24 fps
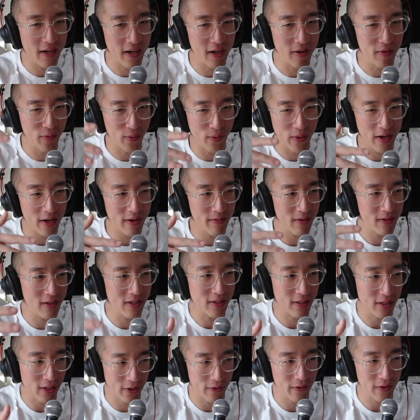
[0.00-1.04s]
of whatever
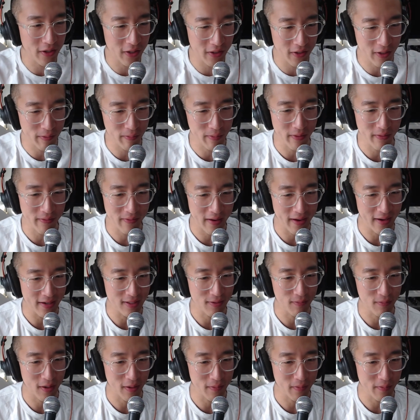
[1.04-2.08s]
this curriculum provides,
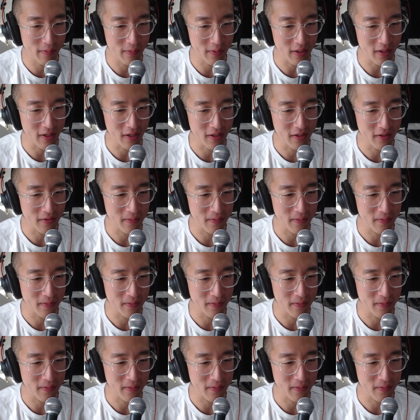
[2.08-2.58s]
probably.